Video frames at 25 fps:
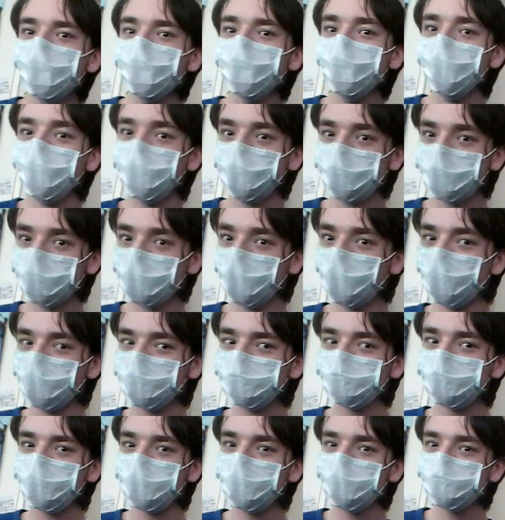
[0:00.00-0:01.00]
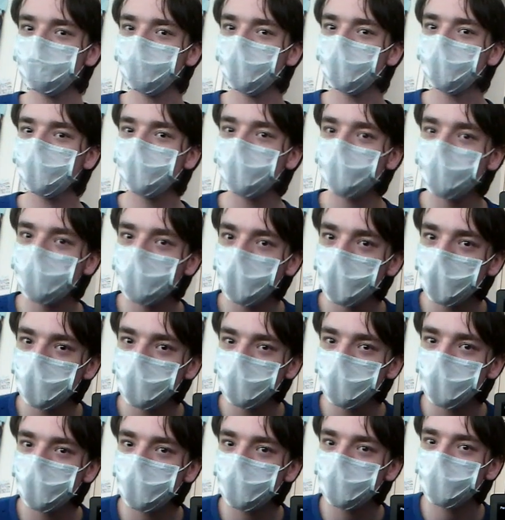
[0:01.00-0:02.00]
Because he's a
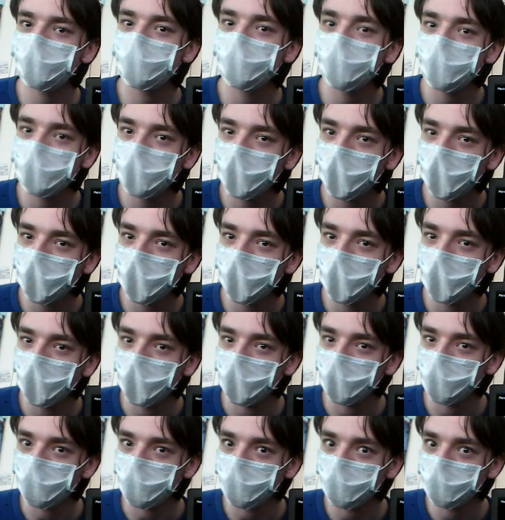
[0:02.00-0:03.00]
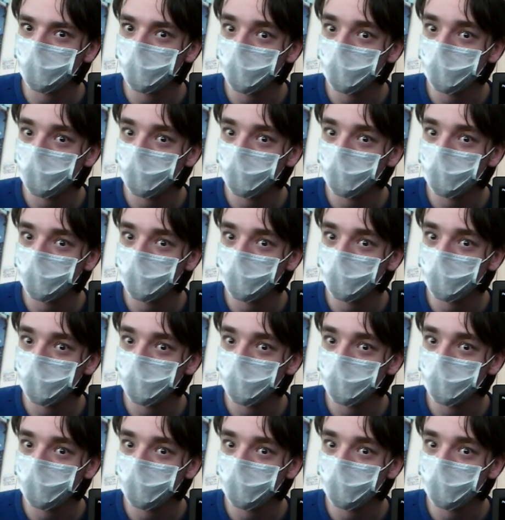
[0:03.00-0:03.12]
killer clown.